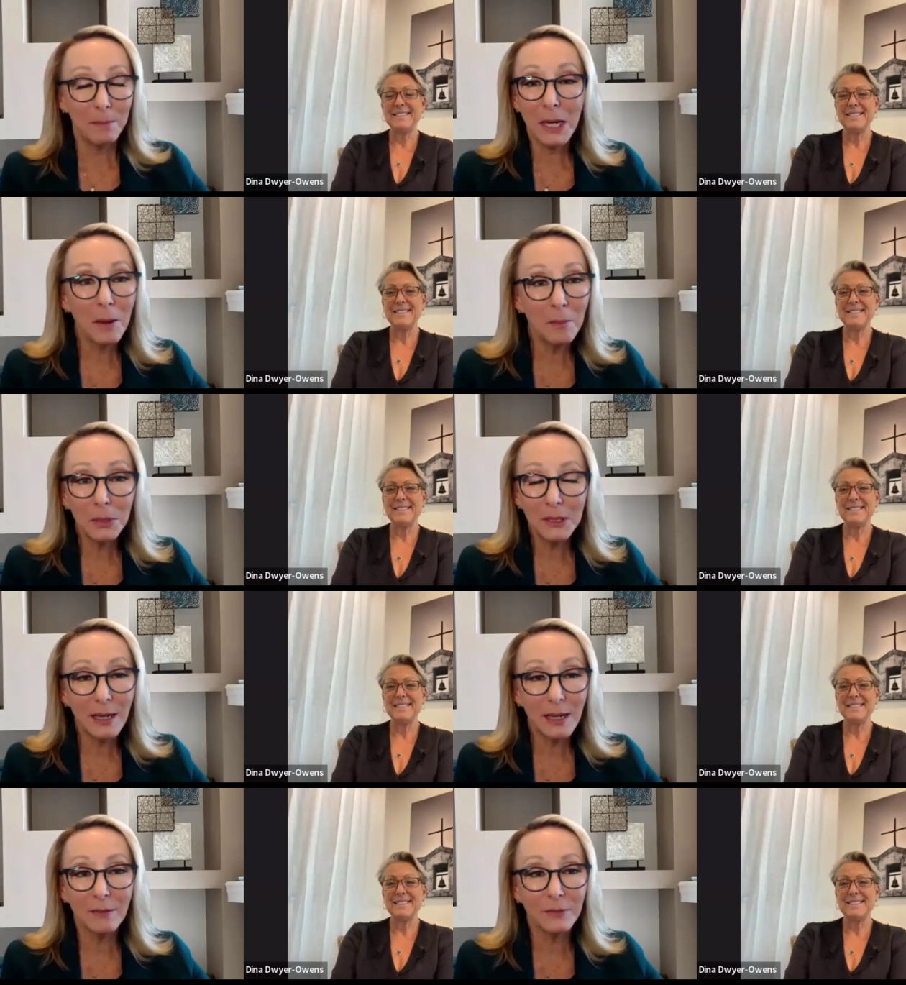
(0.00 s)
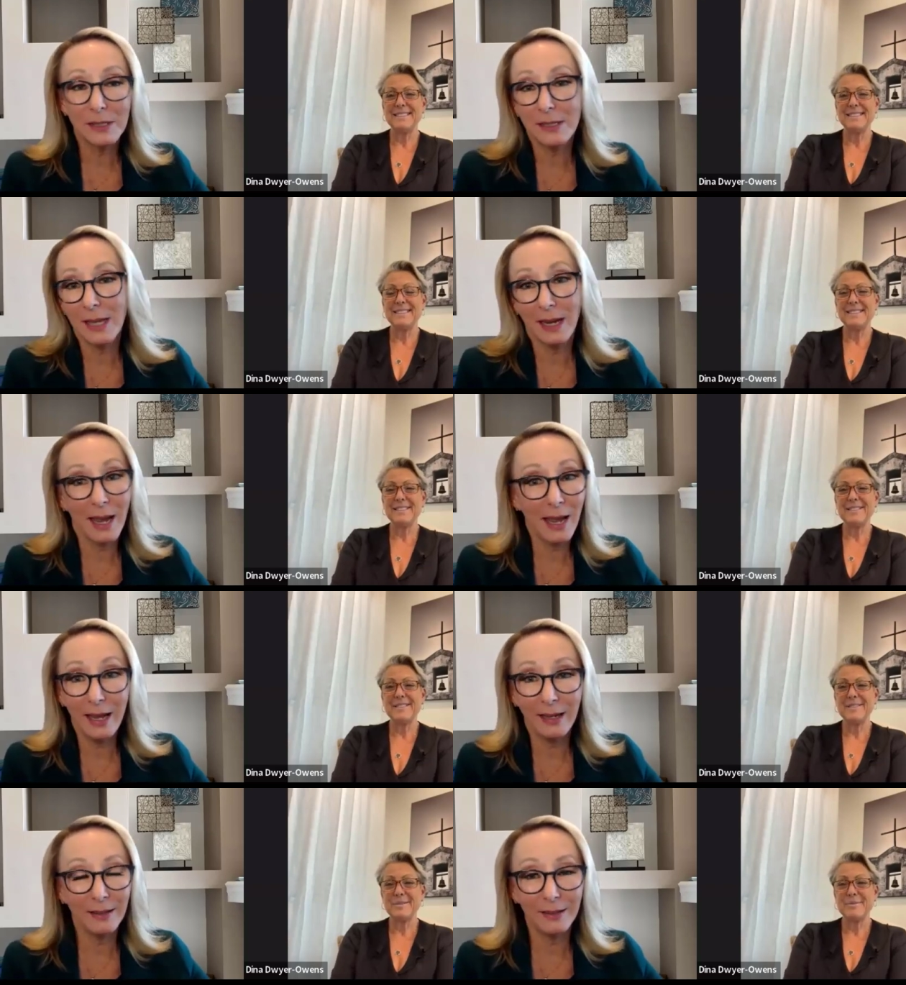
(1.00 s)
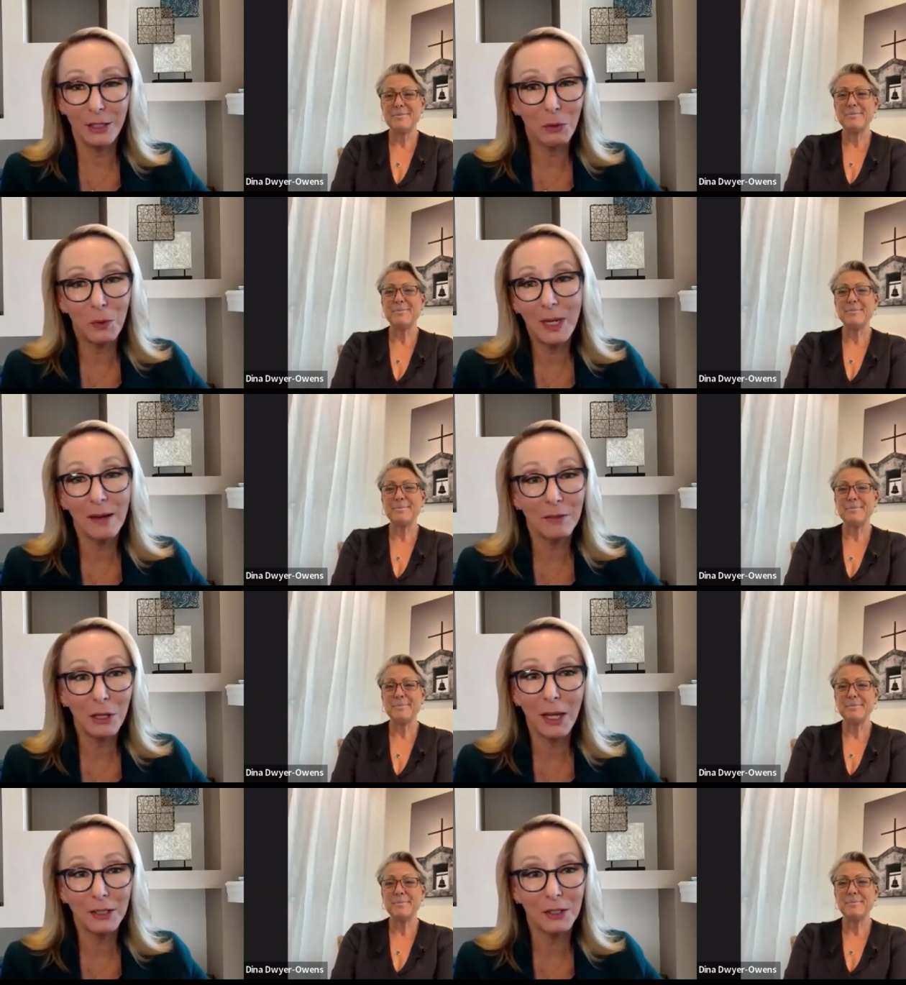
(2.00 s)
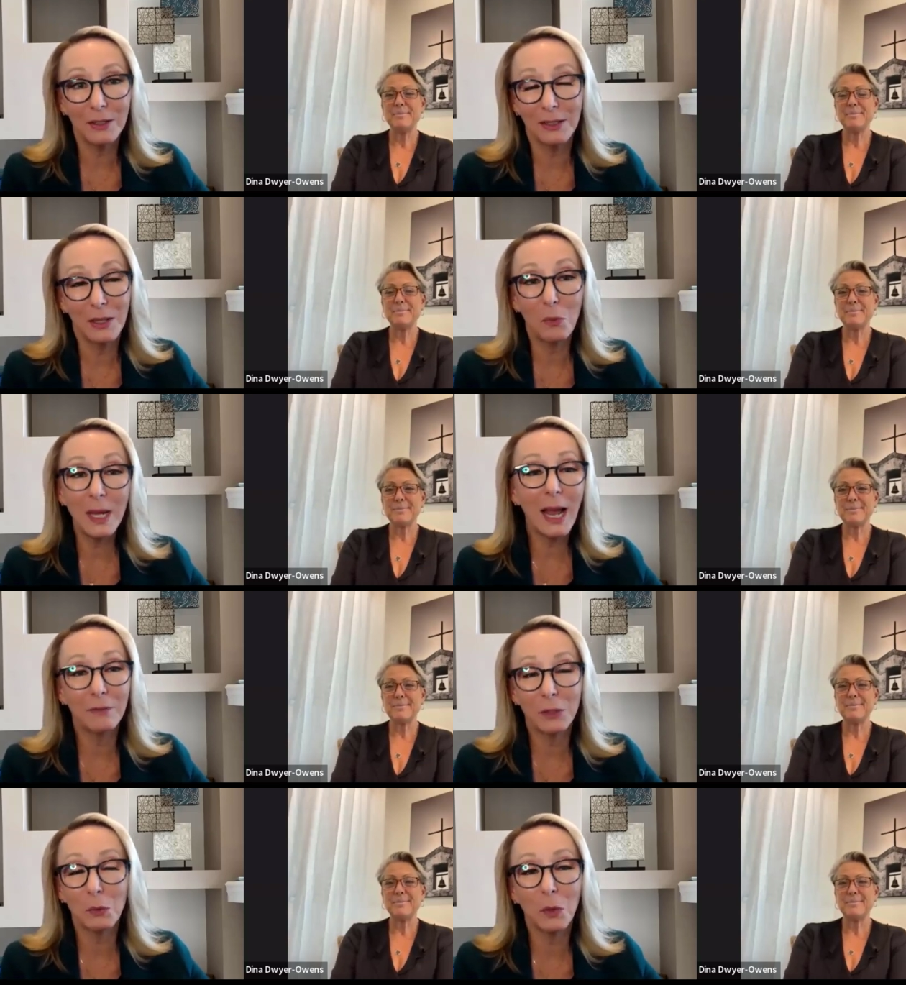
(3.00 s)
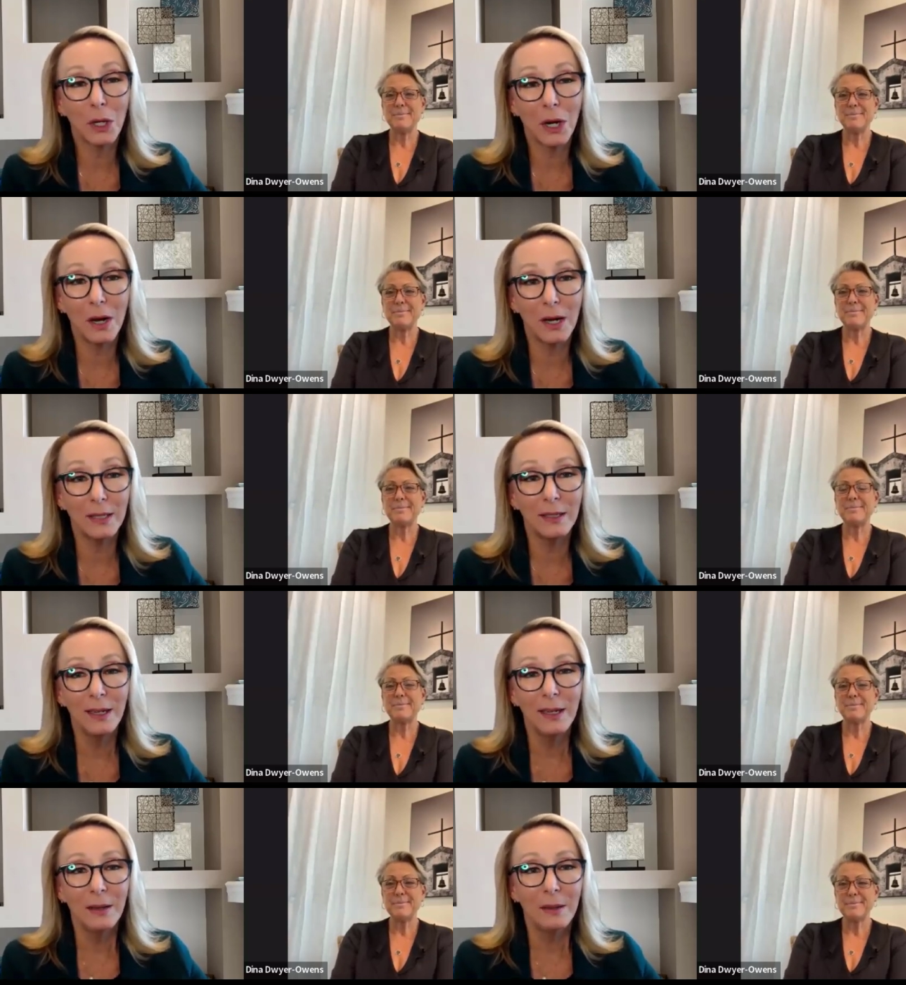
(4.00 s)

Speaker 1: be humble enough to say, hey, you know, we have a lot that we have to work on,